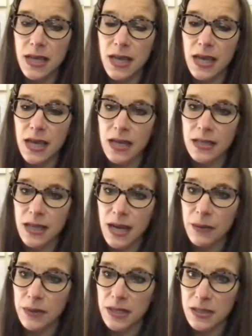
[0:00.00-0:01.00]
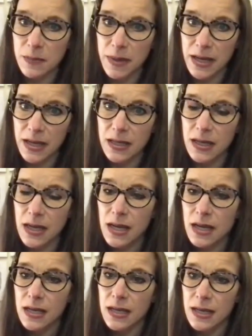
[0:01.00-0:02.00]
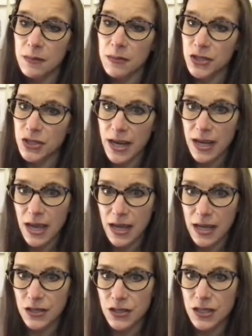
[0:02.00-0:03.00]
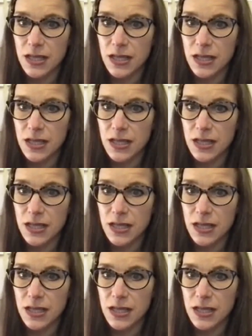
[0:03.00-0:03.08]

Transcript: a Taiwanese man named JH.